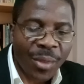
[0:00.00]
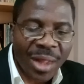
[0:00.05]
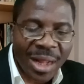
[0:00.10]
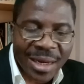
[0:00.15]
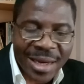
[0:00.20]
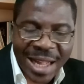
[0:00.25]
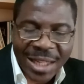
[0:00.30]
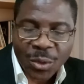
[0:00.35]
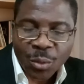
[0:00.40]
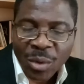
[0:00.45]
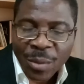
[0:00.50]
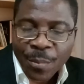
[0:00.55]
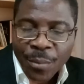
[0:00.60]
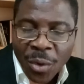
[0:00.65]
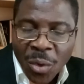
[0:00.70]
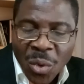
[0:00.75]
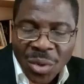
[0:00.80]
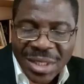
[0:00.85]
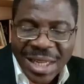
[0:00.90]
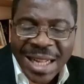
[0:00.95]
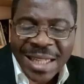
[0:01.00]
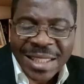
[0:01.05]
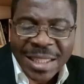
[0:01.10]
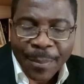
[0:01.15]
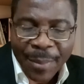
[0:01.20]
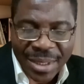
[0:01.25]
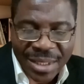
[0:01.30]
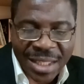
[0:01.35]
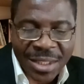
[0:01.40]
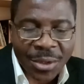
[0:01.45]
that will produce
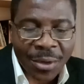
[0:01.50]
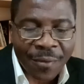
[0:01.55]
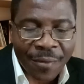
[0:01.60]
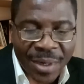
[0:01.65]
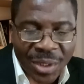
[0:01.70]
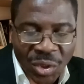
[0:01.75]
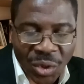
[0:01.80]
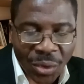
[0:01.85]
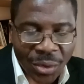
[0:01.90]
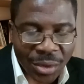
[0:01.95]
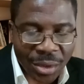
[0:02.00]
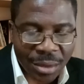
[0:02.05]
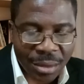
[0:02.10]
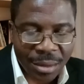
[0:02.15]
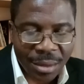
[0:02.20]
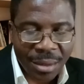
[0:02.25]
80% of results,